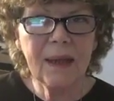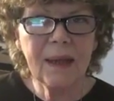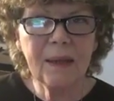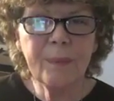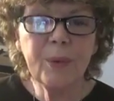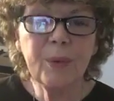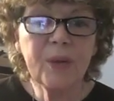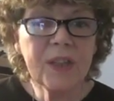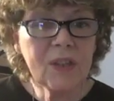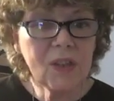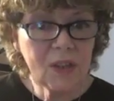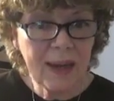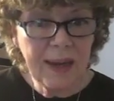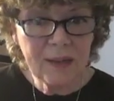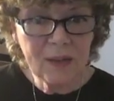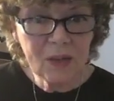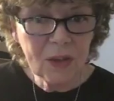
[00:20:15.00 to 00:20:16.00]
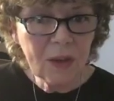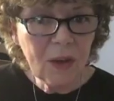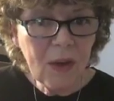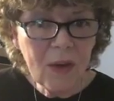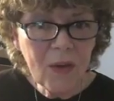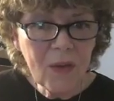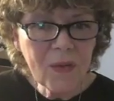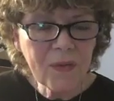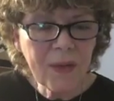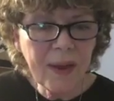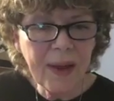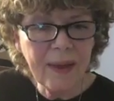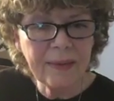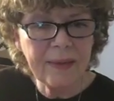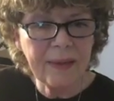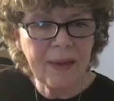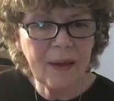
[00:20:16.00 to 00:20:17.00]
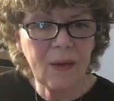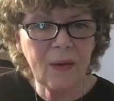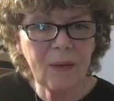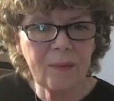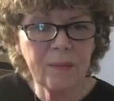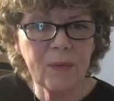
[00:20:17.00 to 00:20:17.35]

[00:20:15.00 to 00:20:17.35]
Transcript: appreciation of and their